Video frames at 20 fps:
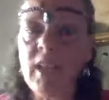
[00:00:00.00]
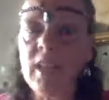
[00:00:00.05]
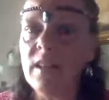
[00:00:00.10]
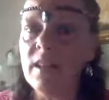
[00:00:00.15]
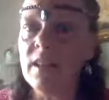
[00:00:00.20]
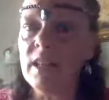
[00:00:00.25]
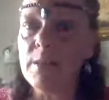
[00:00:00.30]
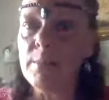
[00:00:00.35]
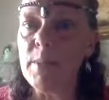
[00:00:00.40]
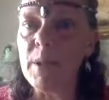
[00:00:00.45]

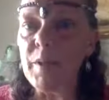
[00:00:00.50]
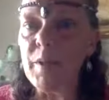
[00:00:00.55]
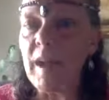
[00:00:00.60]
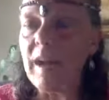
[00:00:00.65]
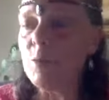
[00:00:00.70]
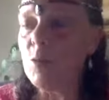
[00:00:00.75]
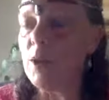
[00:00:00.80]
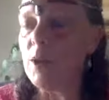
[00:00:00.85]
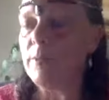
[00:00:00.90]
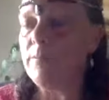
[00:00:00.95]
Think about
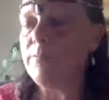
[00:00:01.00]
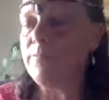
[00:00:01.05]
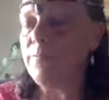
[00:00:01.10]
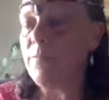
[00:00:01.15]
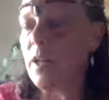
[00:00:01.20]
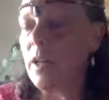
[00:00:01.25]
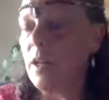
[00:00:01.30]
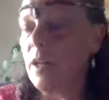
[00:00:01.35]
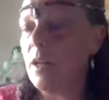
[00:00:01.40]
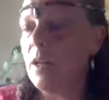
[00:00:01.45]
that one.
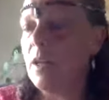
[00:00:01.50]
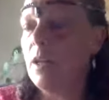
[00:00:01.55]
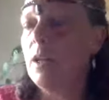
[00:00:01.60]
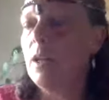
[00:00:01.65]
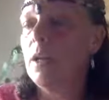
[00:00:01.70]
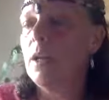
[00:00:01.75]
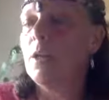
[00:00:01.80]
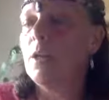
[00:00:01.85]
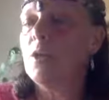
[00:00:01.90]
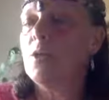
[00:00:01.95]

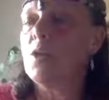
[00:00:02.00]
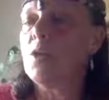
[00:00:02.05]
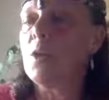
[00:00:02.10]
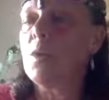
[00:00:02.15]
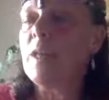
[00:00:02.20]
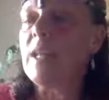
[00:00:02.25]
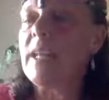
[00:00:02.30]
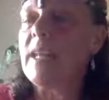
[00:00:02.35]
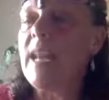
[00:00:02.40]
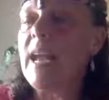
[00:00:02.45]
So
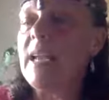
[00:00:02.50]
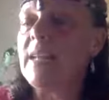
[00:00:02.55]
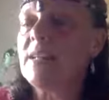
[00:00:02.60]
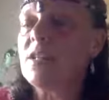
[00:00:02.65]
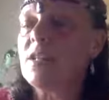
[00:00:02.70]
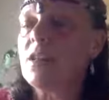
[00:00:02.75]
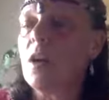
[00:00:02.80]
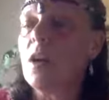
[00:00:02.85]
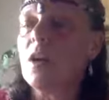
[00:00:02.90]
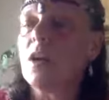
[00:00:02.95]
the
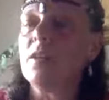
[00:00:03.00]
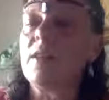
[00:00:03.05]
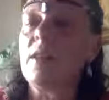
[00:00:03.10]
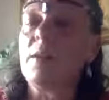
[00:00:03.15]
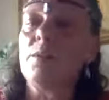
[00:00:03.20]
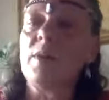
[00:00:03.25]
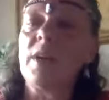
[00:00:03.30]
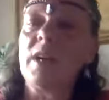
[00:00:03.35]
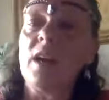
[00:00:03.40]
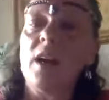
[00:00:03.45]
next card
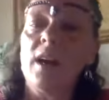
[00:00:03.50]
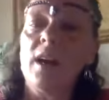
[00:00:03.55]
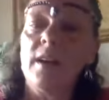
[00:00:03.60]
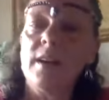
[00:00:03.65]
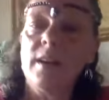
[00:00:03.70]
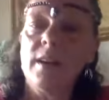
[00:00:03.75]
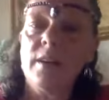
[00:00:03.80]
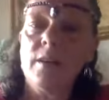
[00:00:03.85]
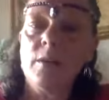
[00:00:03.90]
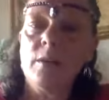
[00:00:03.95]
that we got
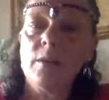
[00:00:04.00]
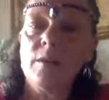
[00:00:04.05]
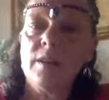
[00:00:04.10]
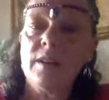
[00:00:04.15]
out